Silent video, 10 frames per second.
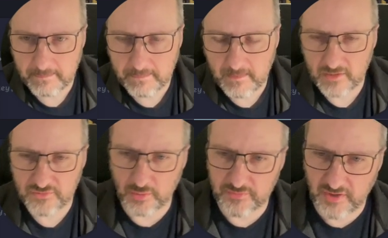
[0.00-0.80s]
so it
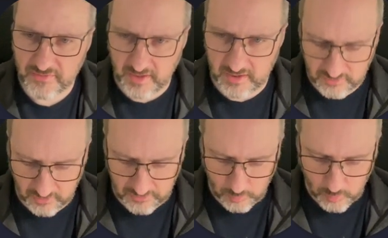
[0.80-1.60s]
says that
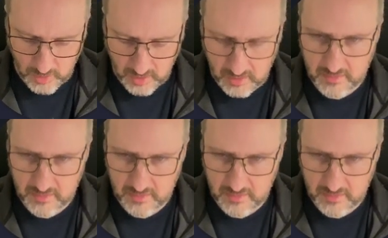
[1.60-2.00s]
doesn't work.